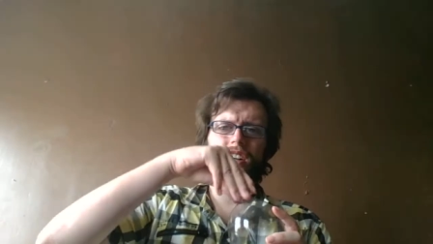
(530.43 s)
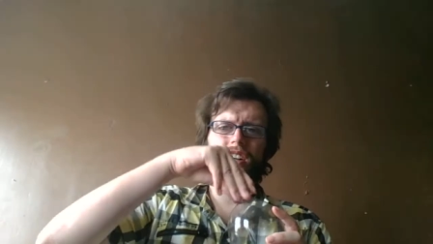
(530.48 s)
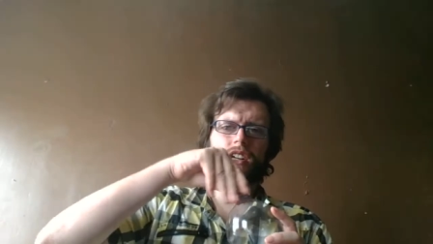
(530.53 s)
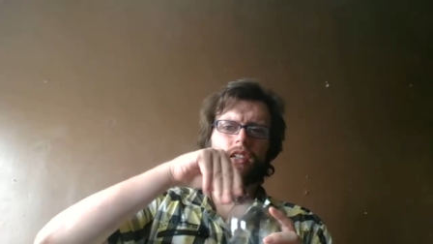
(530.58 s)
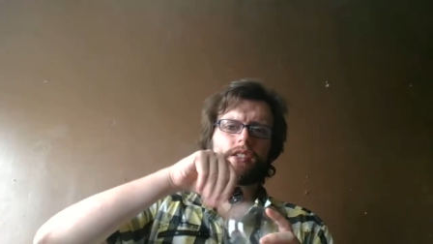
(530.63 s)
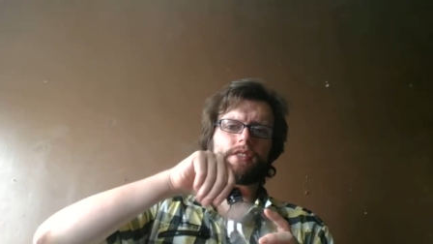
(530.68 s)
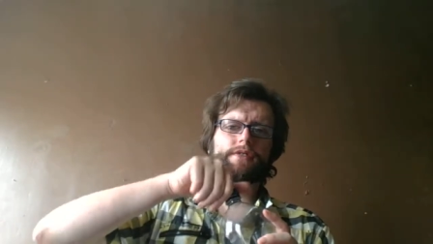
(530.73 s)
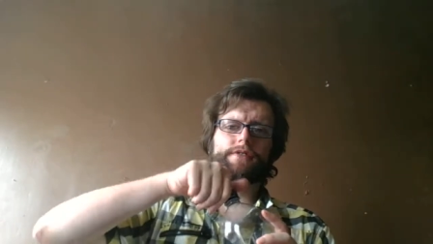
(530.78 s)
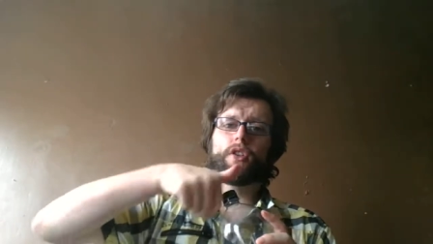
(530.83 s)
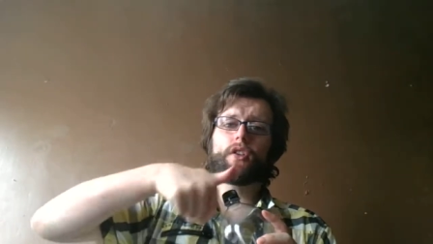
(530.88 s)

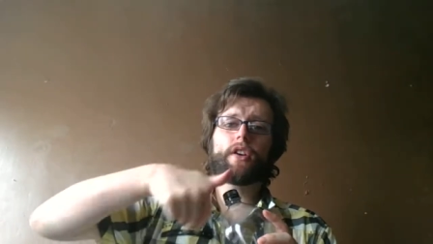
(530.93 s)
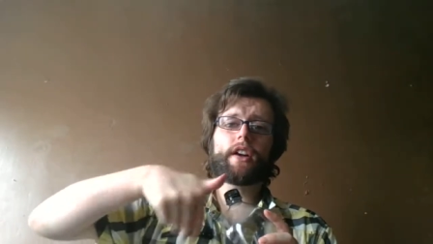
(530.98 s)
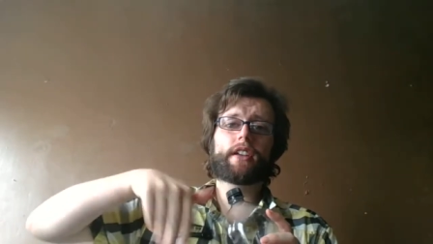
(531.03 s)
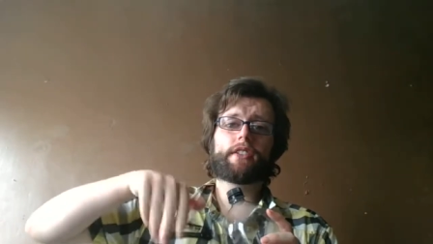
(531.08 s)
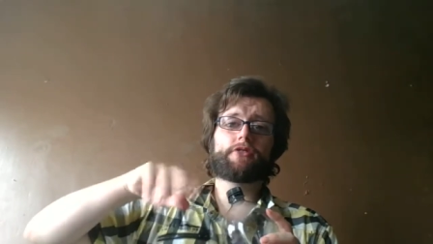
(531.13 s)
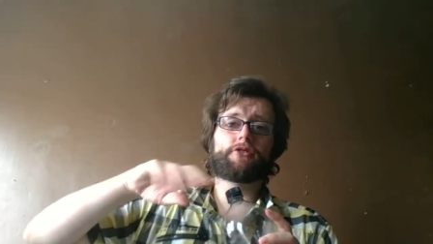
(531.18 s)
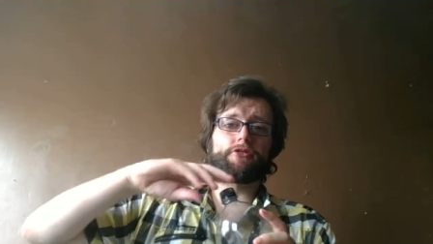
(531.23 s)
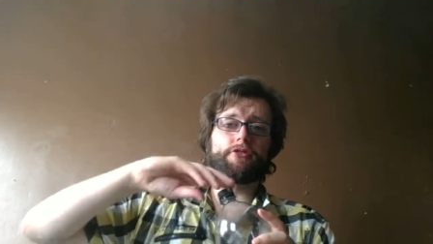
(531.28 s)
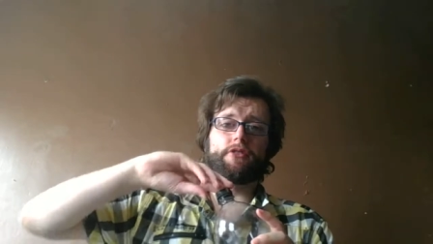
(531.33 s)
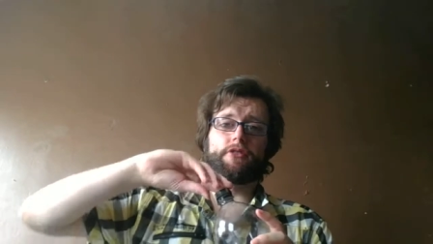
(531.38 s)
it
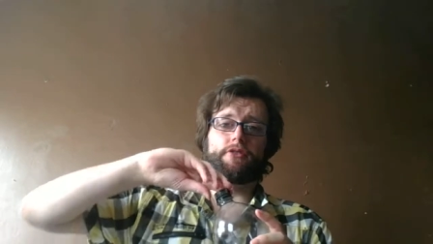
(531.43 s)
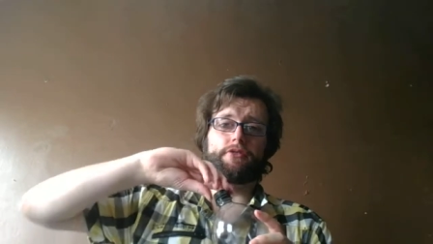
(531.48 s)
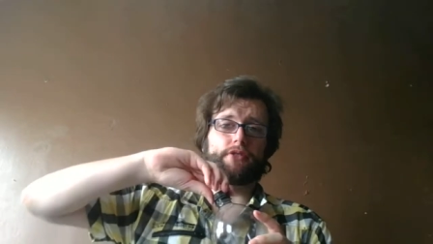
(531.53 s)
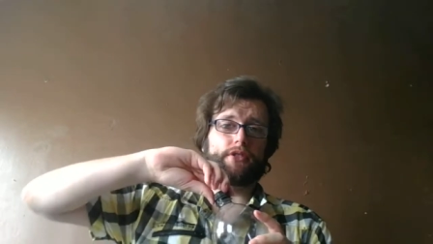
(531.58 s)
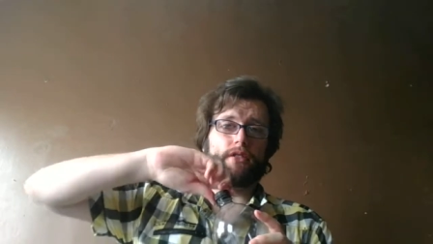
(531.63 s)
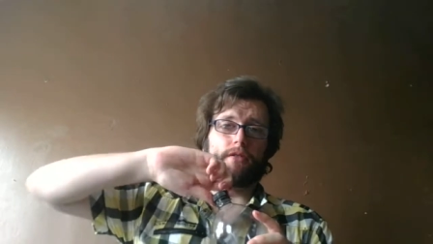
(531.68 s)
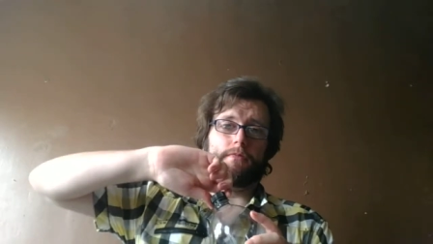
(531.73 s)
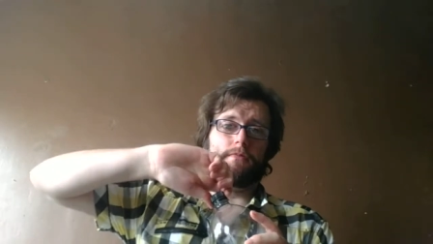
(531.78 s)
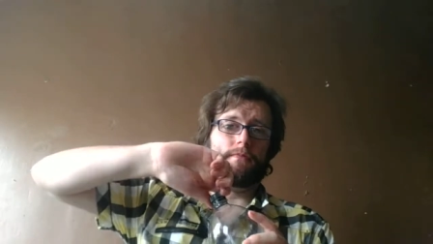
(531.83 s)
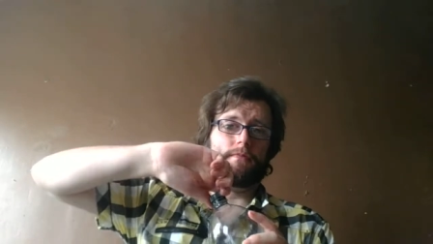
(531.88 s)
fucking screws
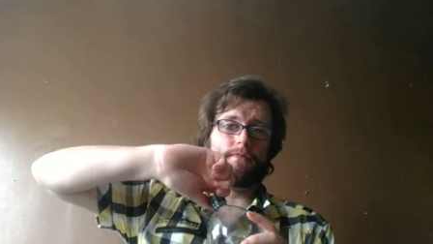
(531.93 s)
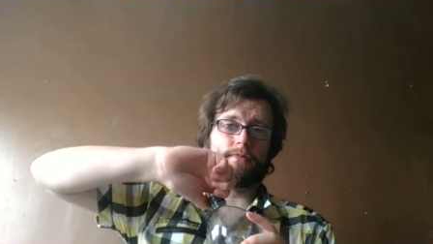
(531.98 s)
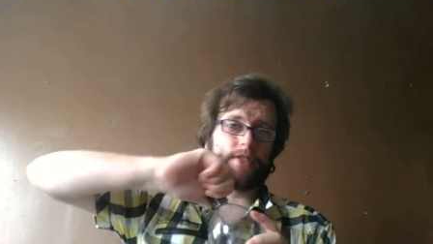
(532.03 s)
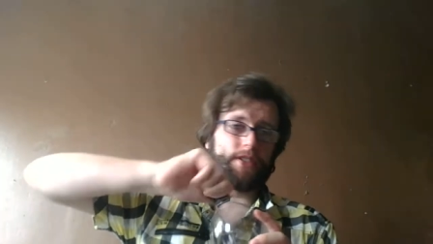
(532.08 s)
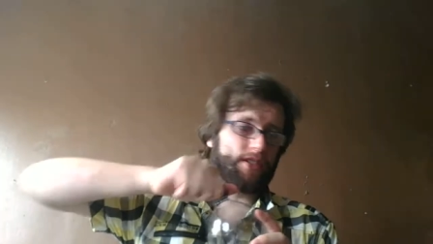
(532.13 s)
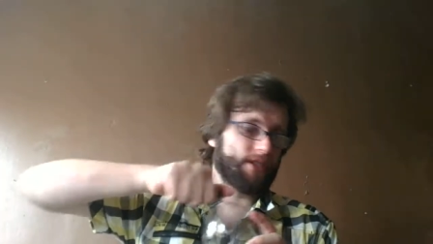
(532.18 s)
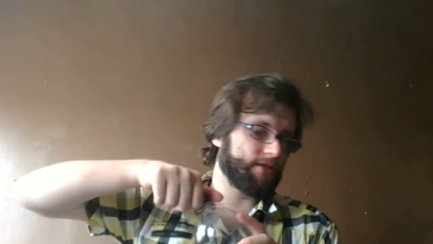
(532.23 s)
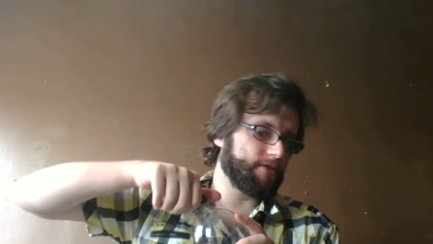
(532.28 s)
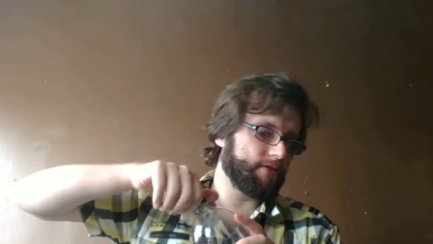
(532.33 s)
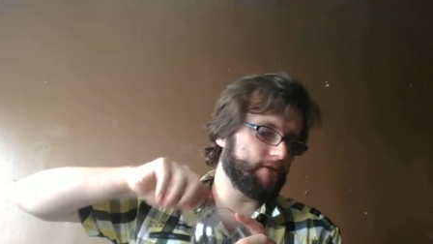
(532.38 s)
up.
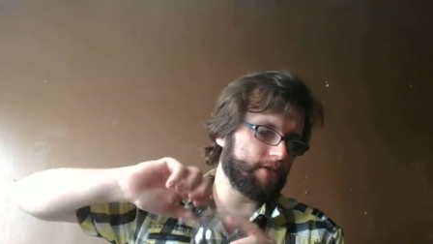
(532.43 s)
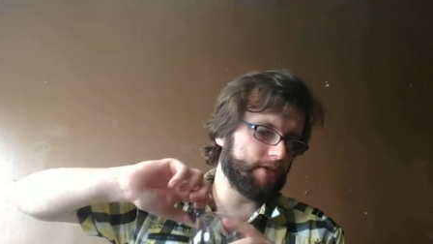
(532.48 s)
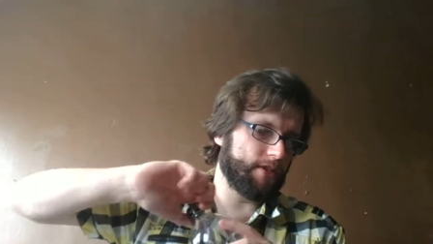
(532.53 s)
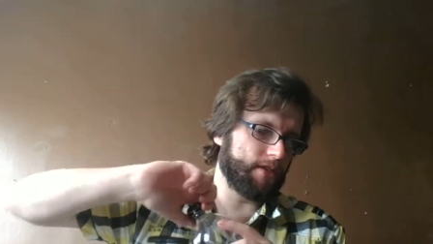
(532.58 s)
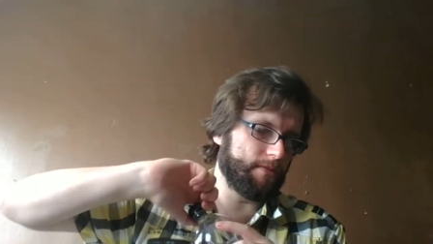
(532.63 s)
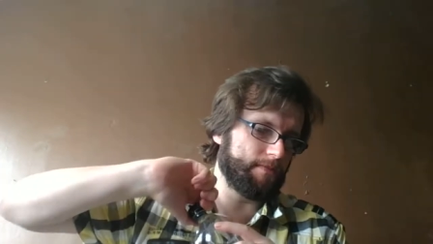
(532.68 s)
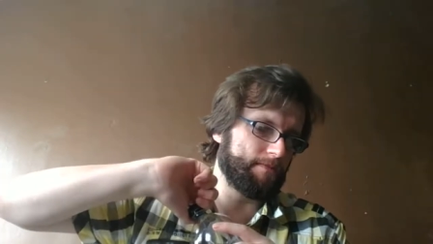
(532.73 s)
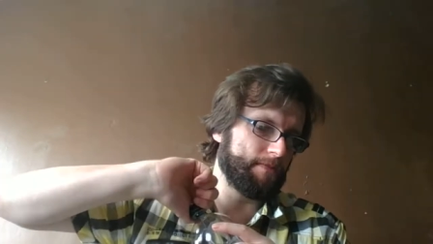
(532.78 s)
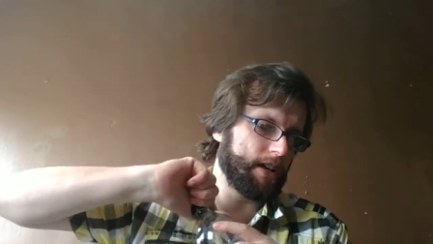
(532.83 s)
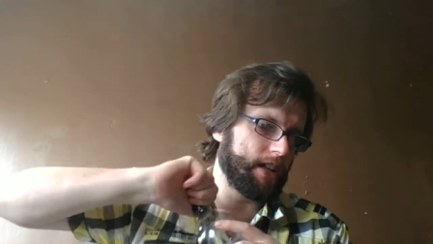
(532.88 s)
It's screwed
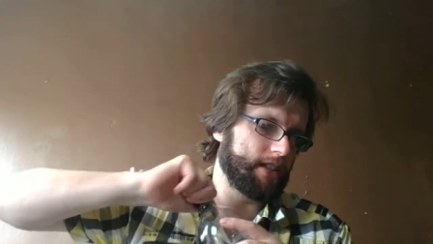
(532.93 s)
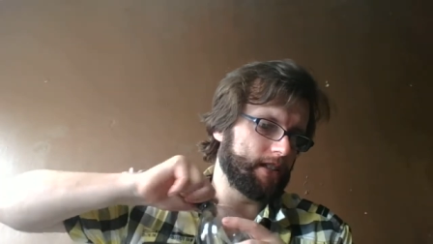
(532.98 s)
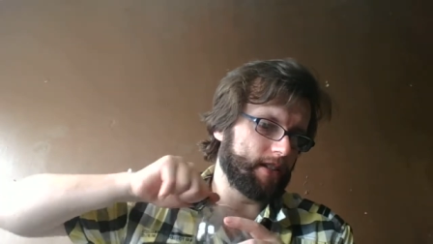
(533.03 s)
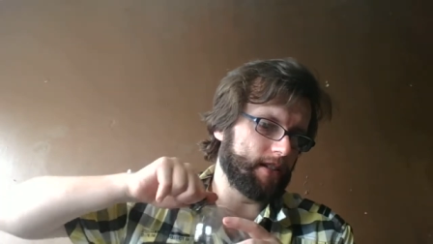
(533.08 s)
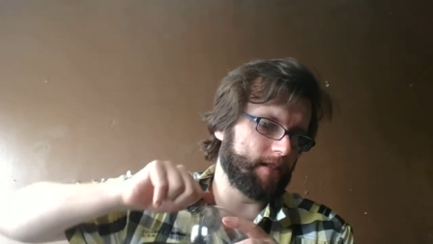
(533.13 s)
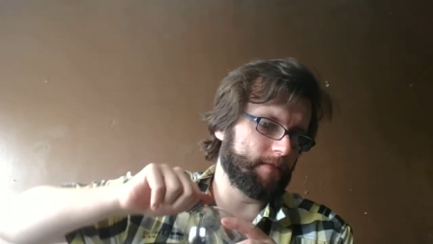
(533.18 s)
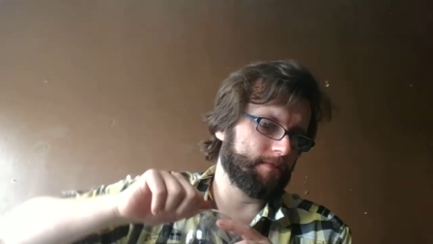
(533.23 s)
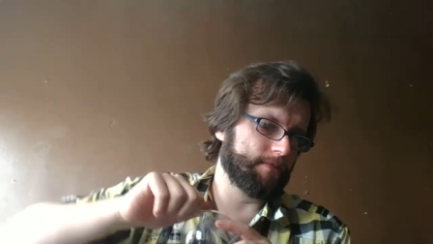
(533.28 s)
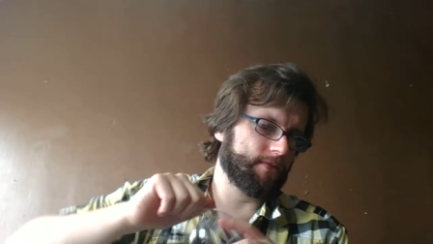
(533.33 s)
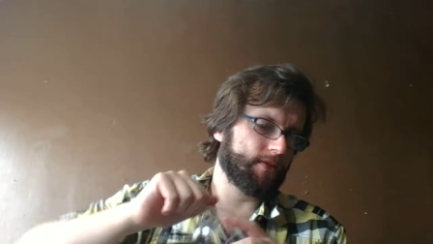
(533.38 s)
up big
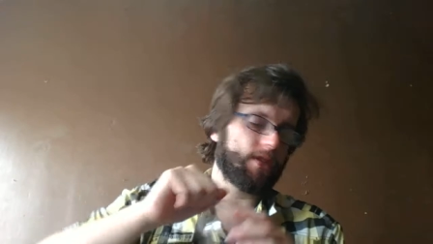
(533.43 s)
time.